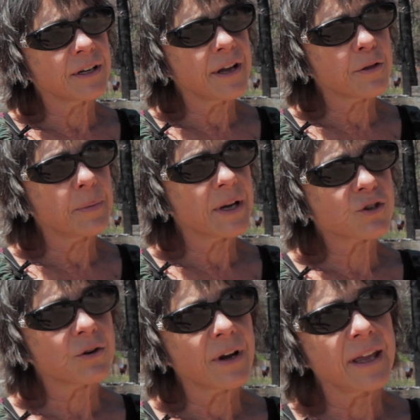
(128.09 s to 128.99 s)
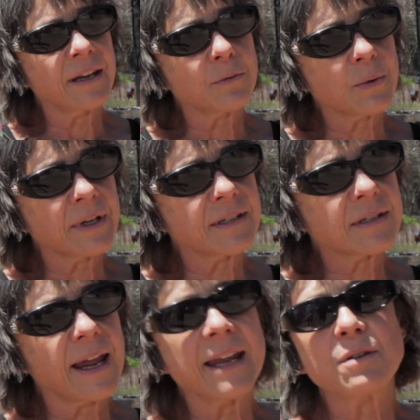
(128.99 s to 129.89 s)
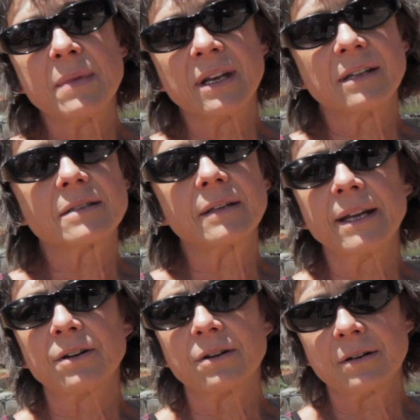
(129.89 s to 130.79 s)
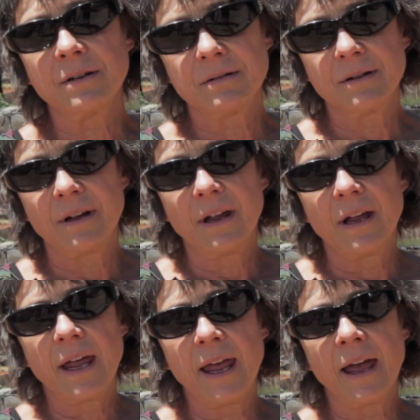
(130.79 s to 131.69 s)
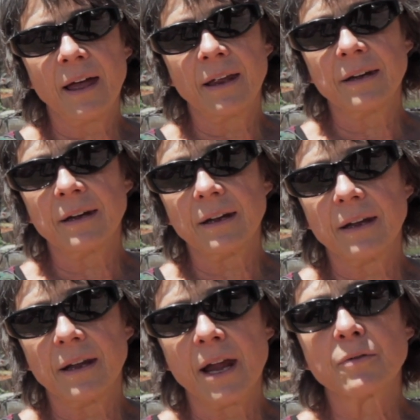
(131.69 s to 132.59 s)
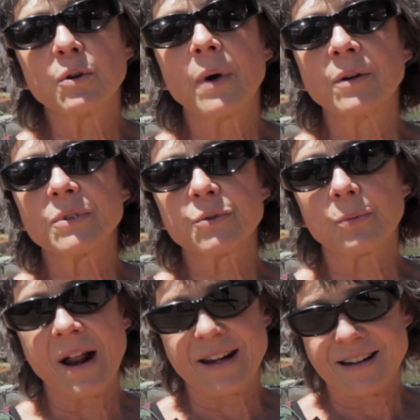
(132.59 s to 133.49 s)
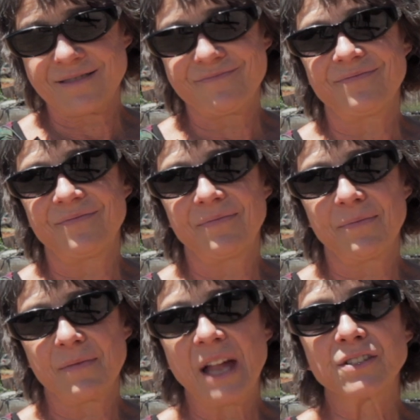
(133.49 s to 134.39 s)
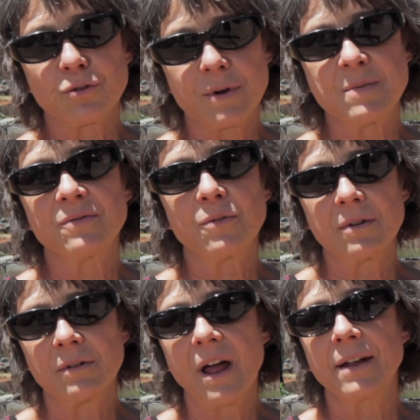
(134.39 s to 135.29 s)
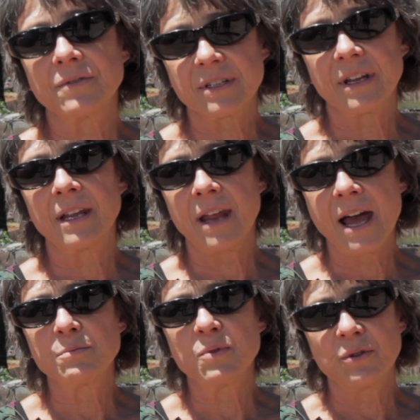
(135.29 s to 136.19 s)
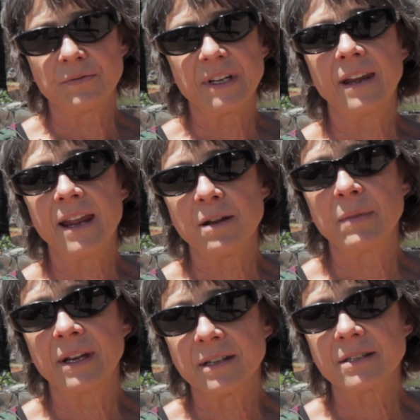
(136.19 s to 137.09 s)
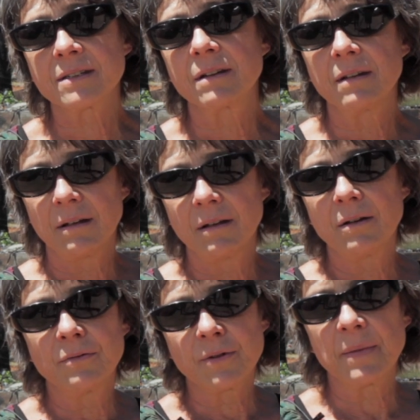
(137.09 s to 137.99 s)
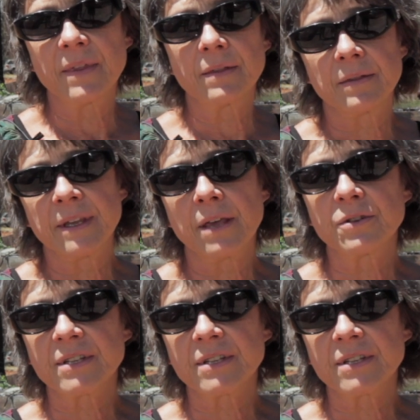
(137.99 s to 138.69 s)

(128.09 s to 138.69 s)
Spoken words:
I took another picture, and it was 8 minutes later and everyone was running and screaming for their lives. It had moved in 8 minutes from